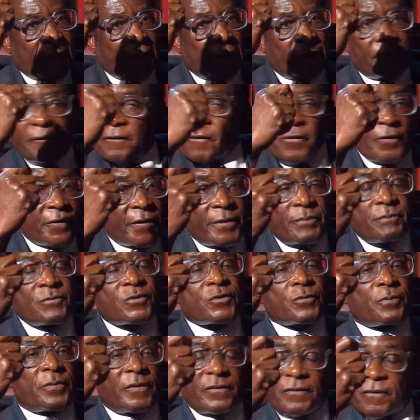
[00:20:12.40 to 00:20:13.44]
for them
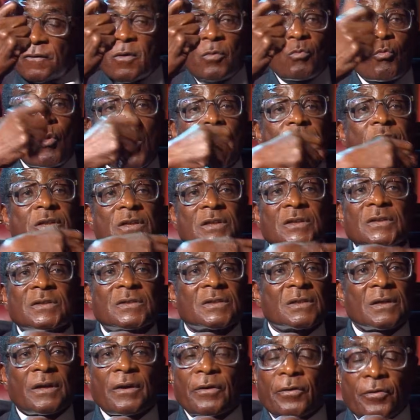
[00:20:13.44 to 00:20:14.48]
to perform what
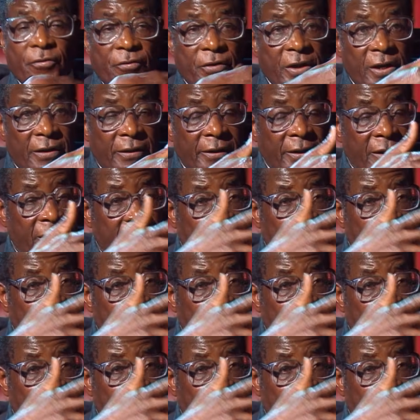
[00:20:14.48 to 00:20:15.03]
is really